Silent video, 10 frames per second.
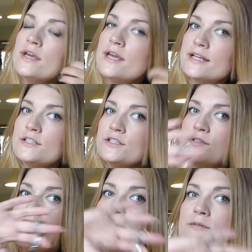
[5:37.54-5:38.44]
And to do
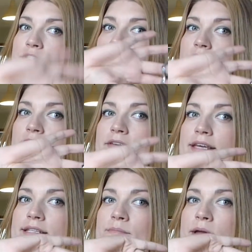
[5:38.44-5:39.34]
that, I'm just going to
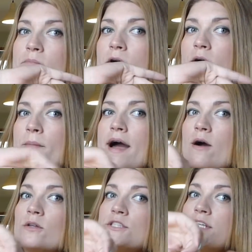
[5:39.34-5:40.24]
face my palm
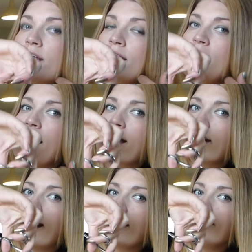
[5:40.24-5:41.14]
out and
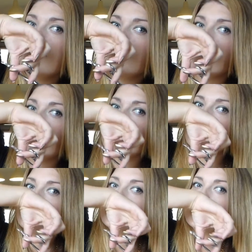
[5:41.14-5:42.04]
kind of do
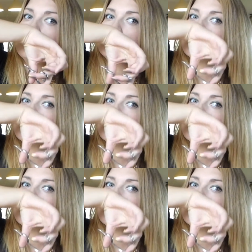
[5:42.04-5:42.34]
little snips